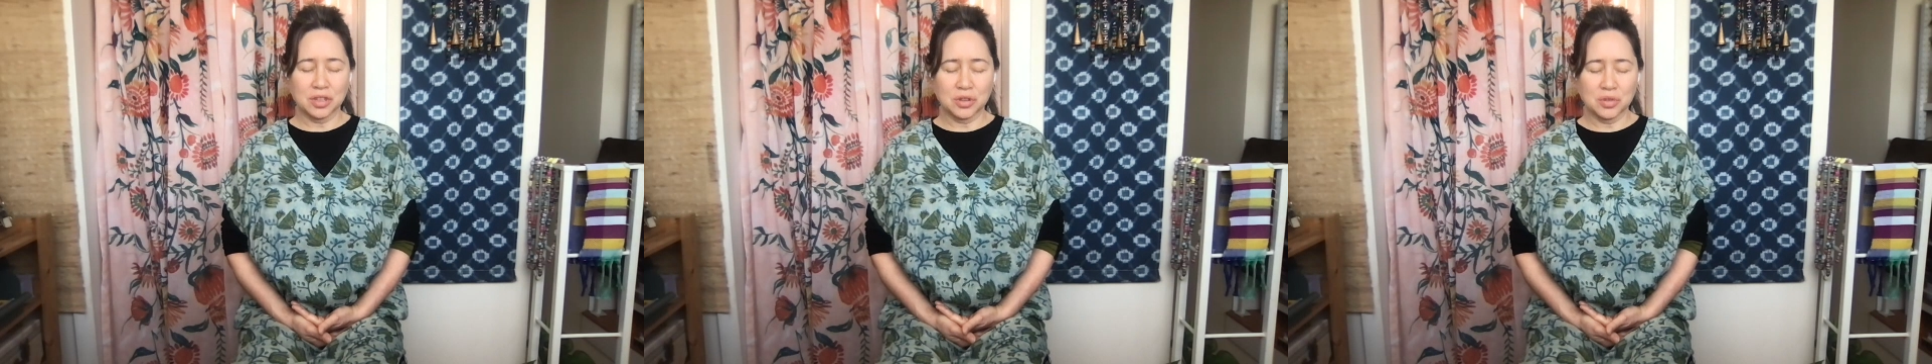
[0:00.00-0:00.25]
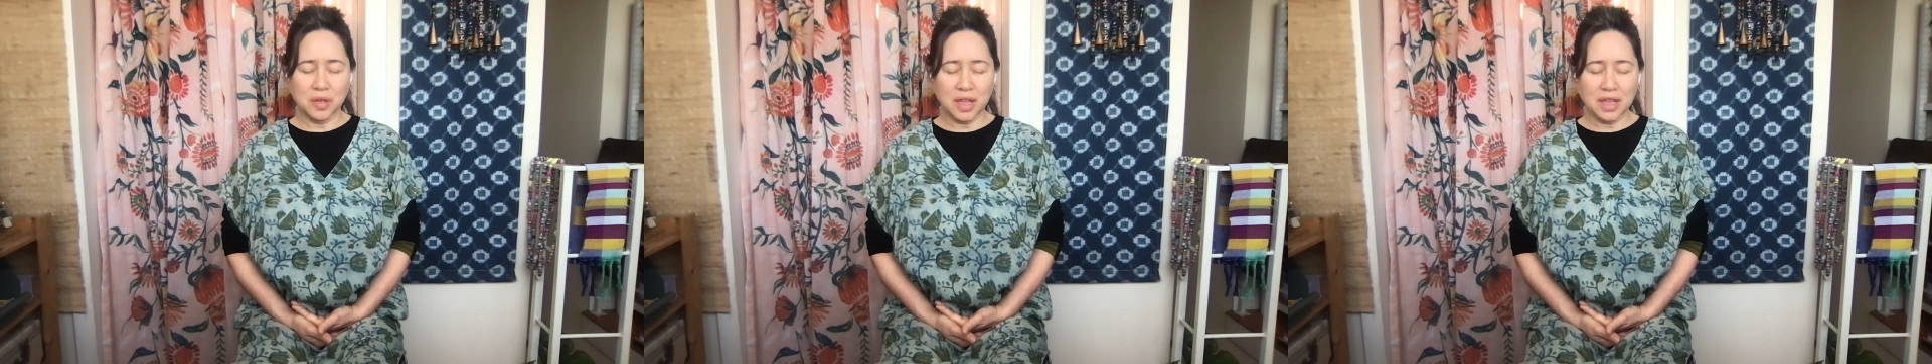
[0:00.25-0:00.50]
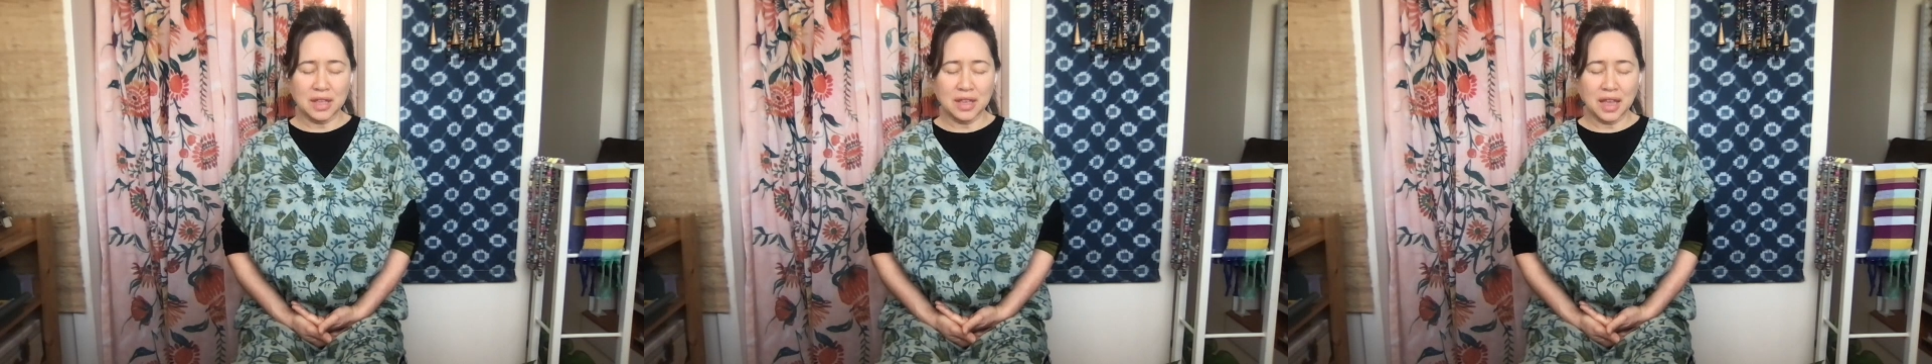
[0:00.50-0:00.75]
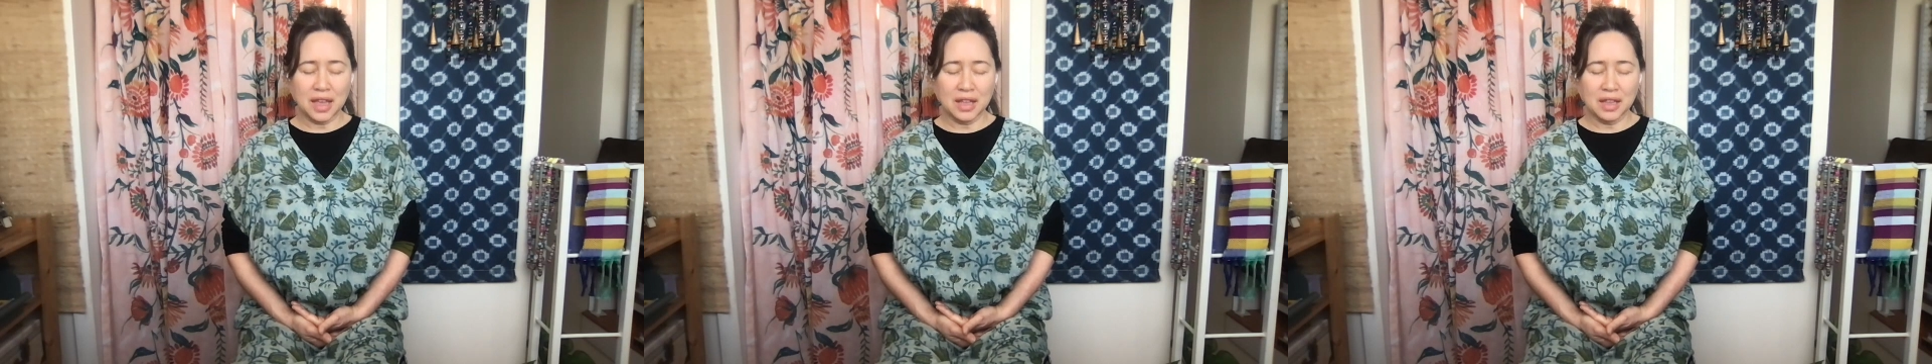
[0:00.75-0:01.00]
to
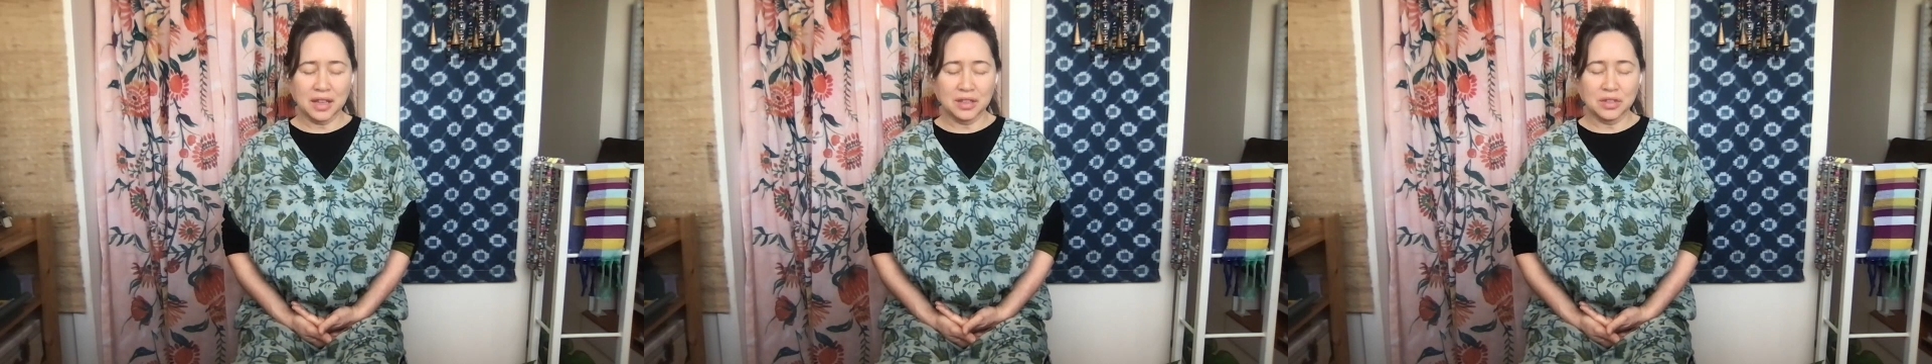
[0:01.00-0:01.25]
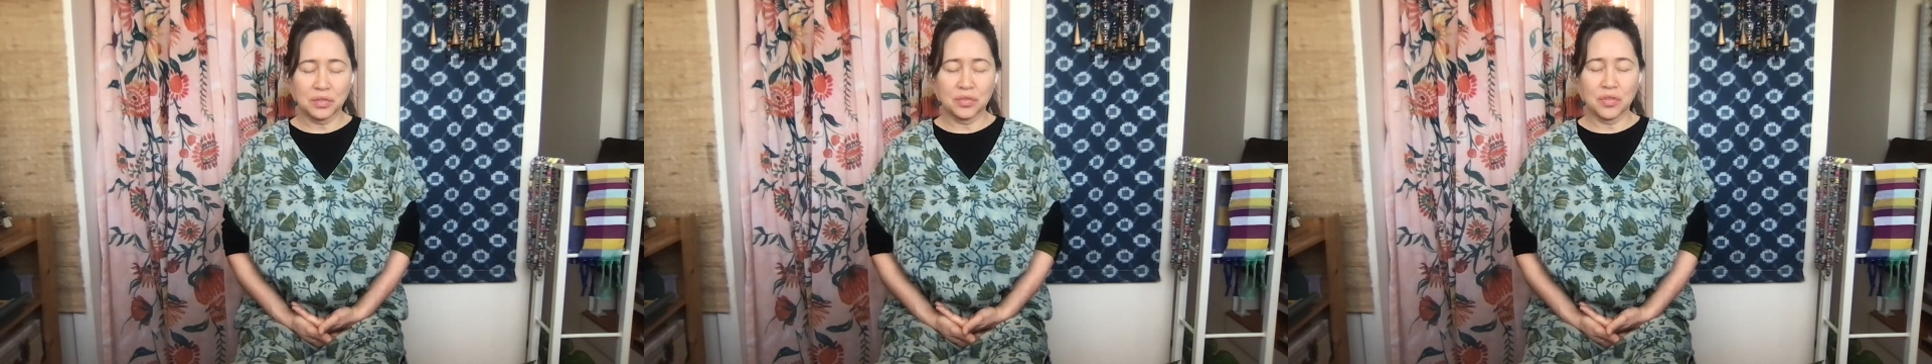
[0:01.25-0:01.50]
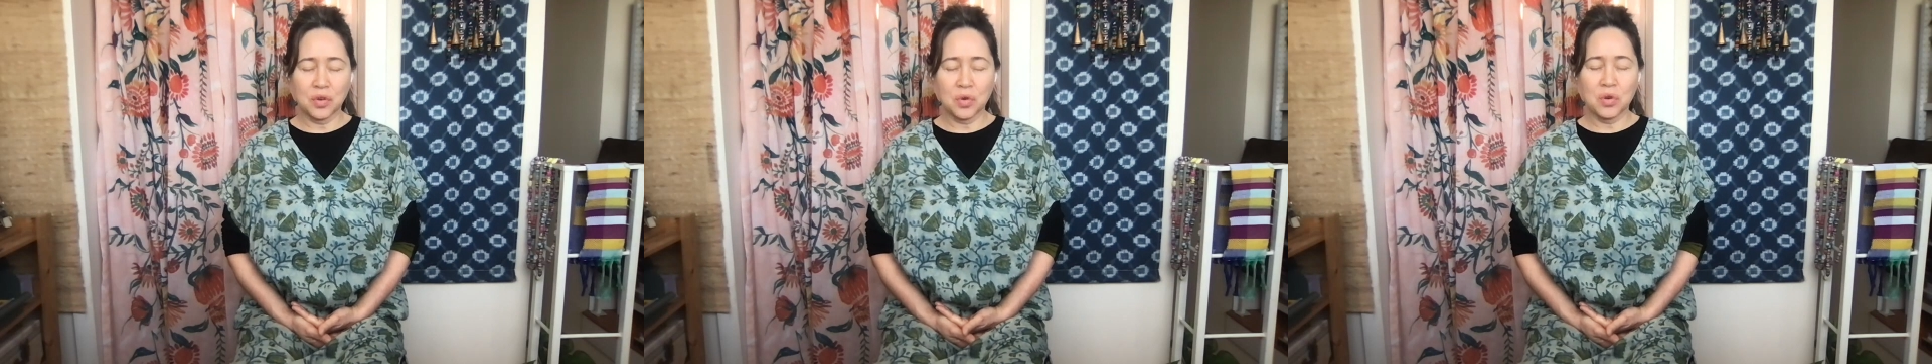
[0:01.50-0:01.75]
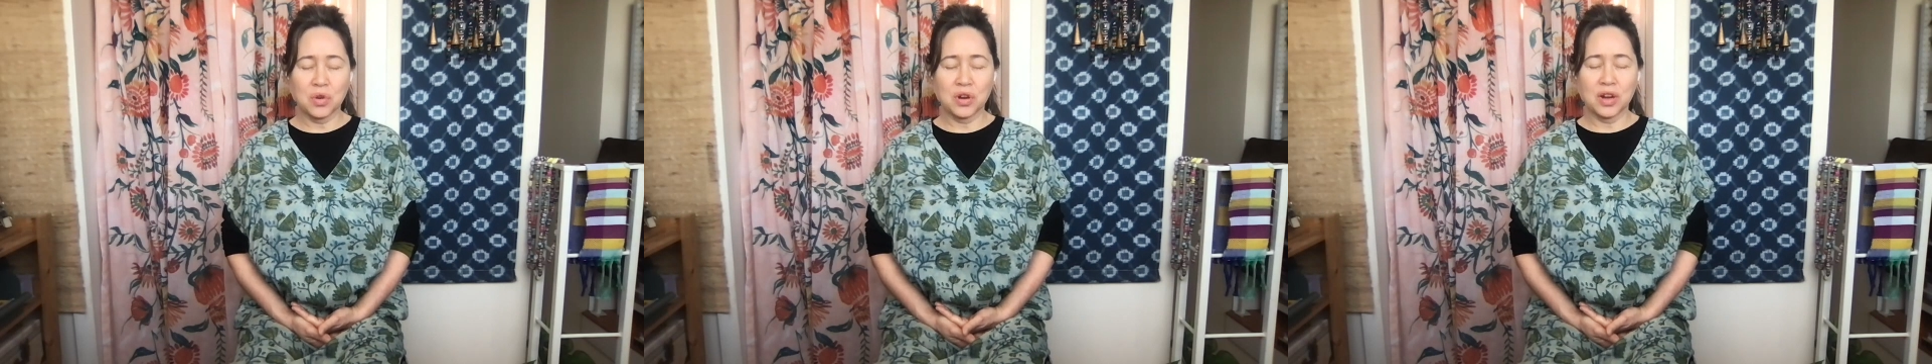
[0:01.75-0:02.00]
inhaling to
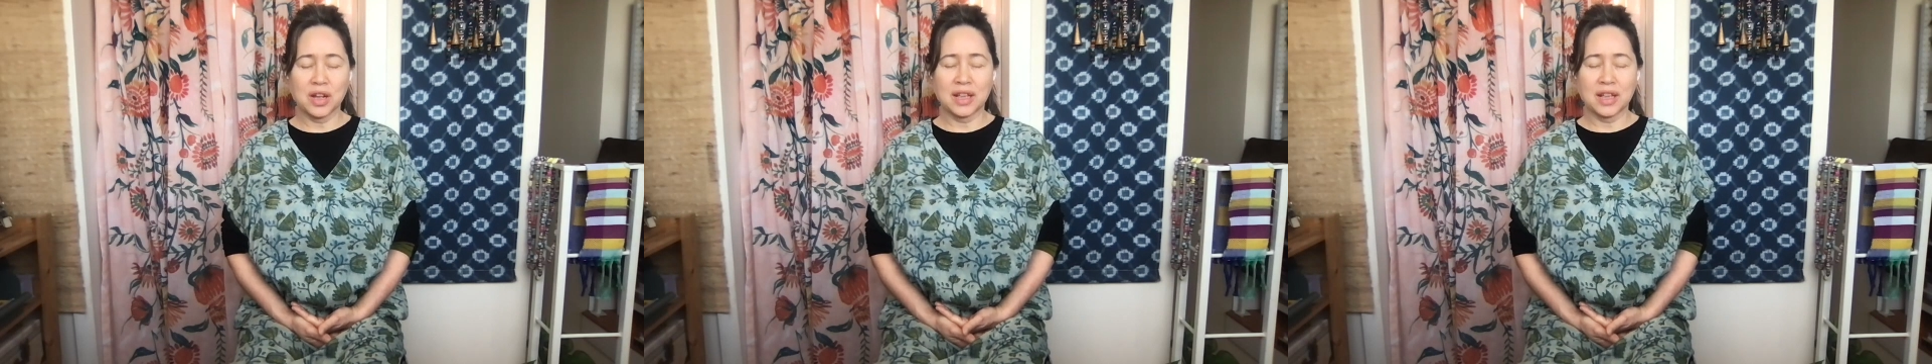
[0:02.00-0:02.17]
4